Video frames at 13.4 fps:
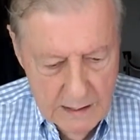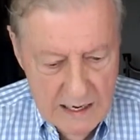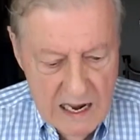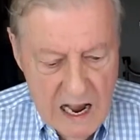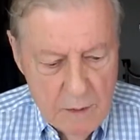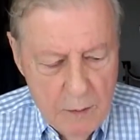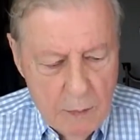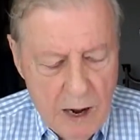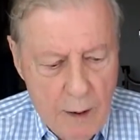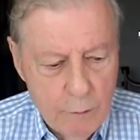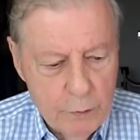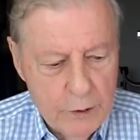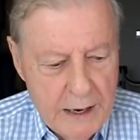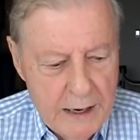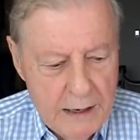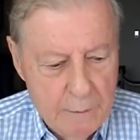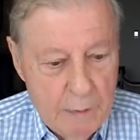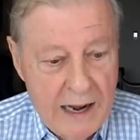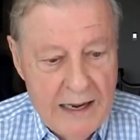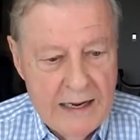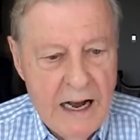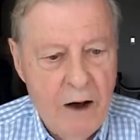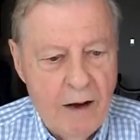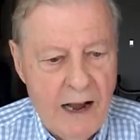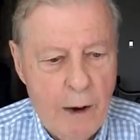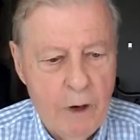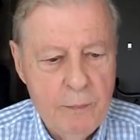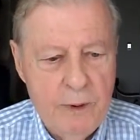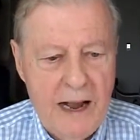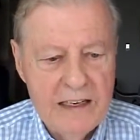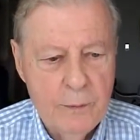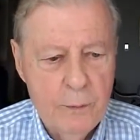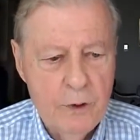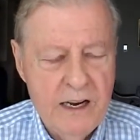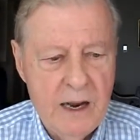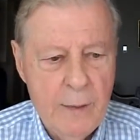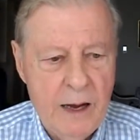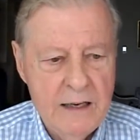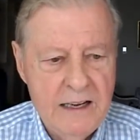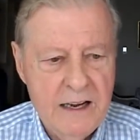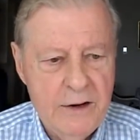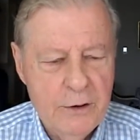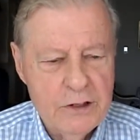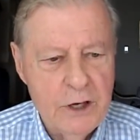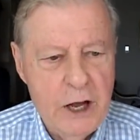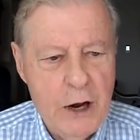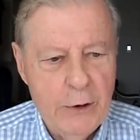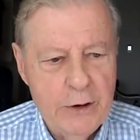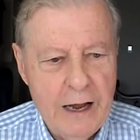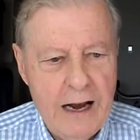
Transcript: Yeah, we bombed Berlin, and my golly, I went back to Berlin about 10 years later,